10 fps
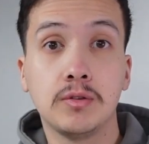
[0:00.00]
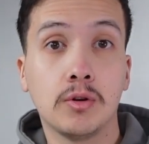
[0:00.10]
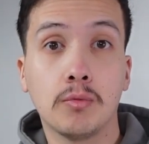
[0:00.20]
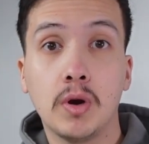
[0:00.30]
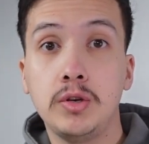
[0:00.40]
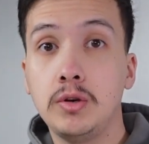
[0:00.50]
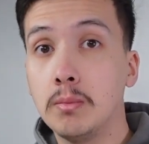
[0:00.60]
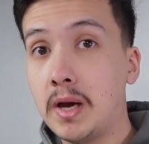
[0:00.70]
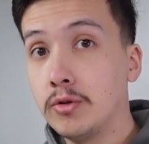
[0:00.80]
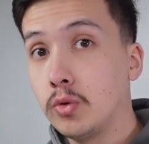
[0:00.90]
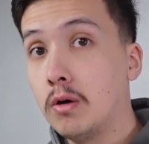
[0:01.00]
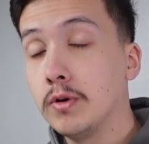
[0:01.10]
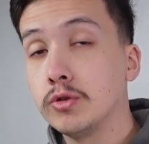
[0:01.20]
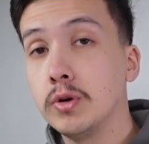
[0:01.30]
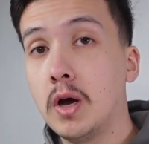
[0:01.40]
is going to run you about
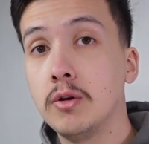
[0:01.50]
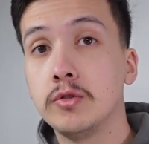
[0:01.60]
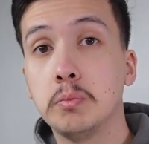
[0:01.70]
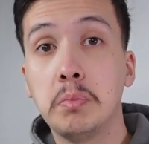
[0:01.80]
$1,200,